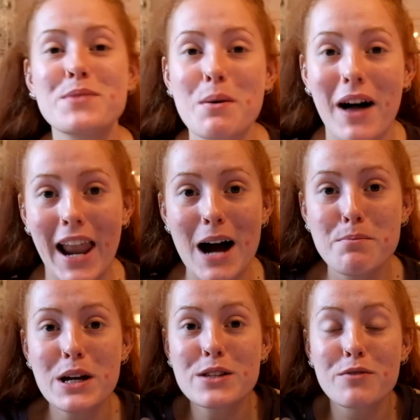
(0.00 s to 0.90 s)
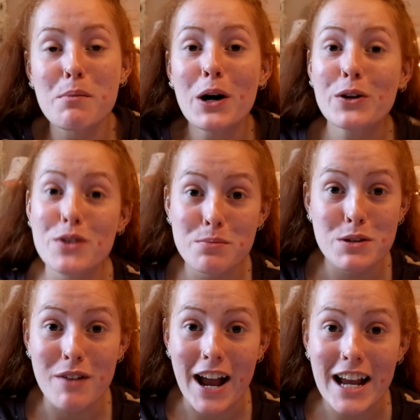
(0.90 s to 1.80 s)
from Zoella, but it's from her
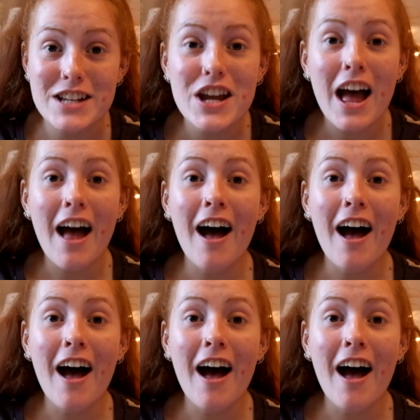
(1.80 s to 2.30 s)
Christmas range.